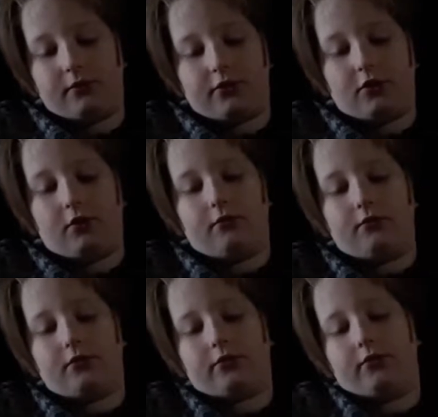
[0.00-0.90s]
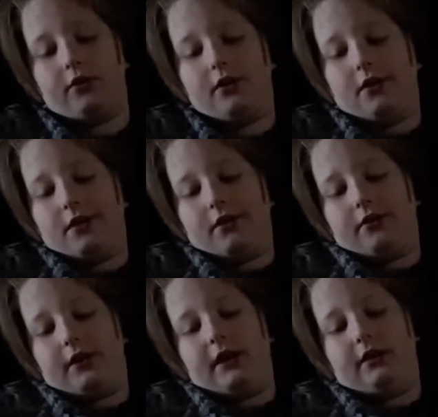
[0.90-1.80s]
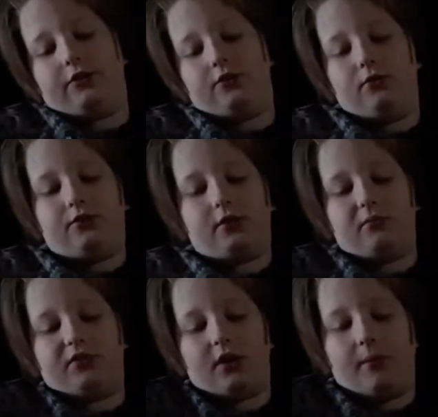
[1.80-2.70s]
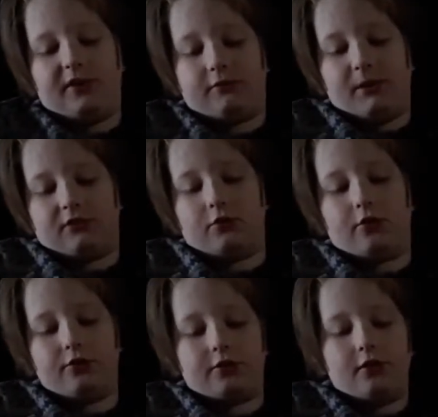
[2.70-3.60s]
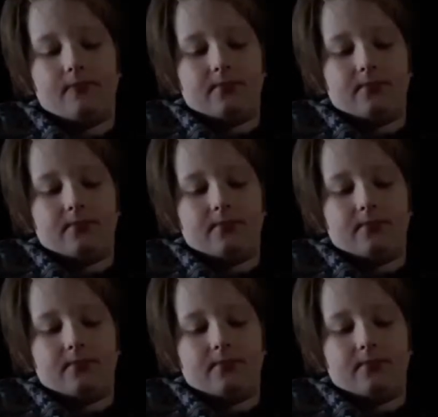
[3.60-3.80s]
threw some sloppy specials,